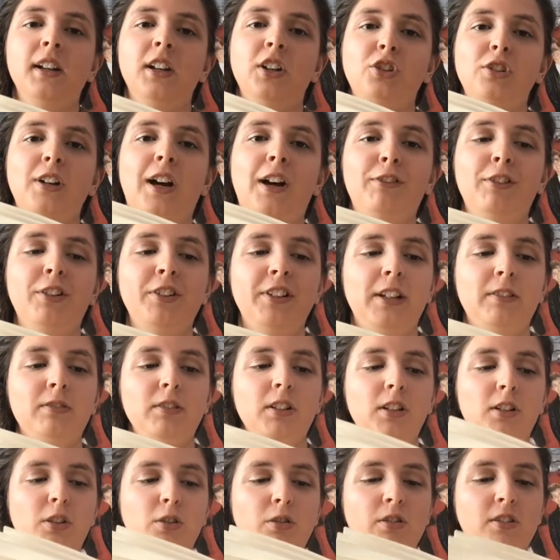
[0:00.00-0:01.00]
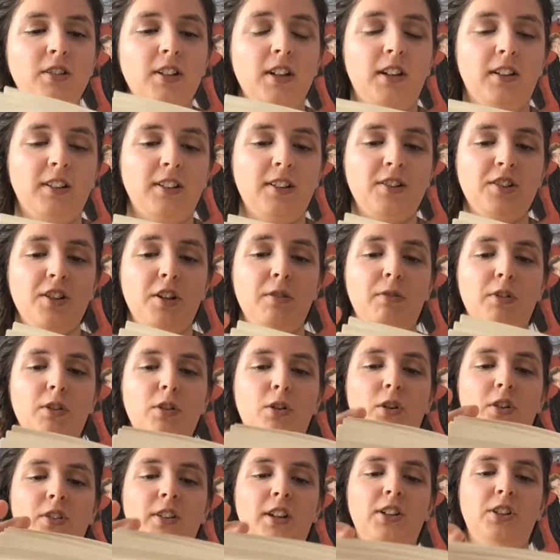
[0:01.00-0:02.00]
he travelled down to London to do
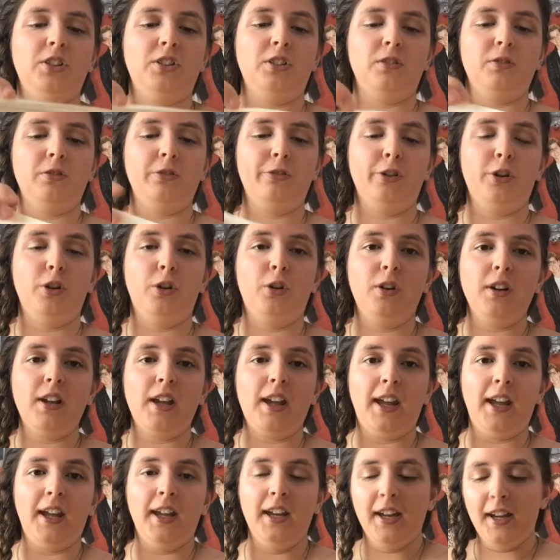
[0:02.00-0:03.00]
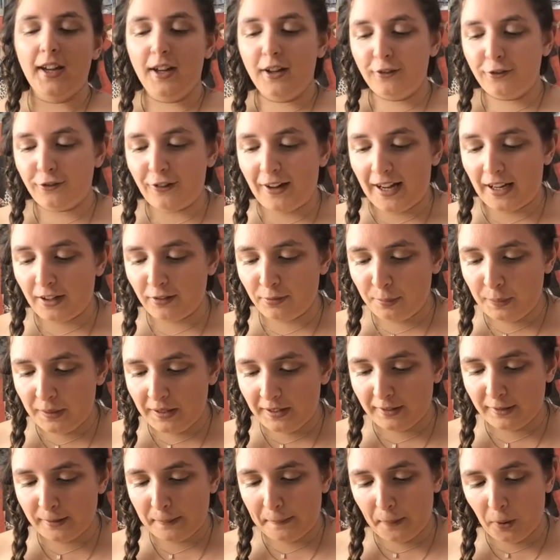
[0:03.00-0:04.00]
an audition for a
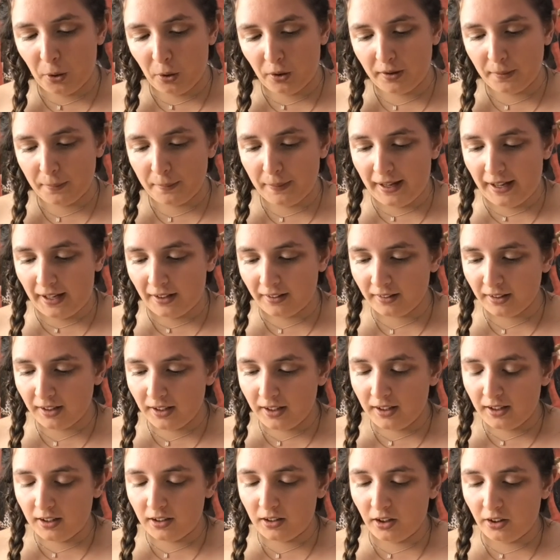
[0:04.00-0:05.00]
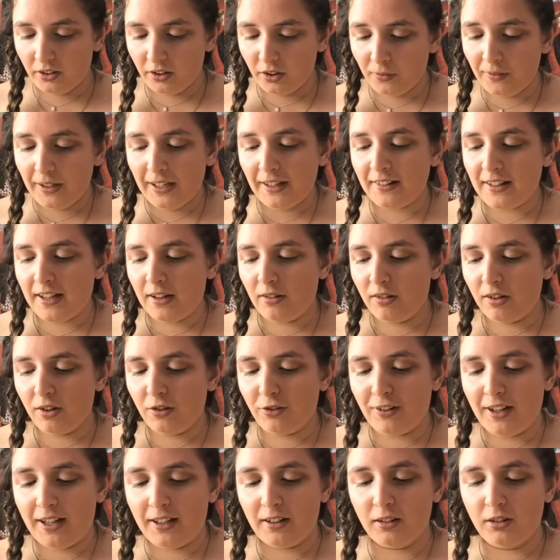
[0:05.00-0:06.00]
5-piece boy band. And on the way down to
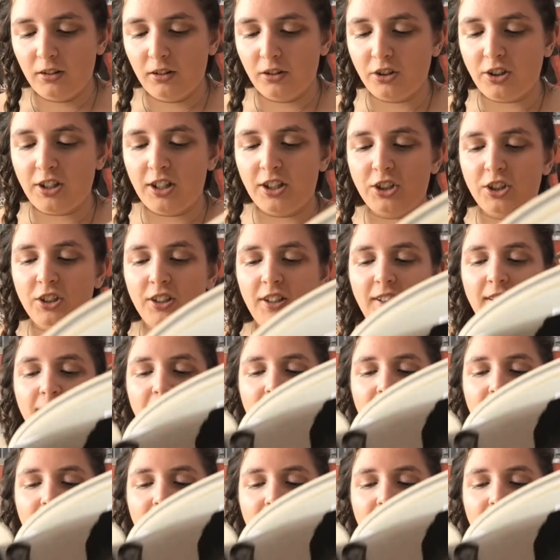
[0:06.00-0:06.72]
the final audition, he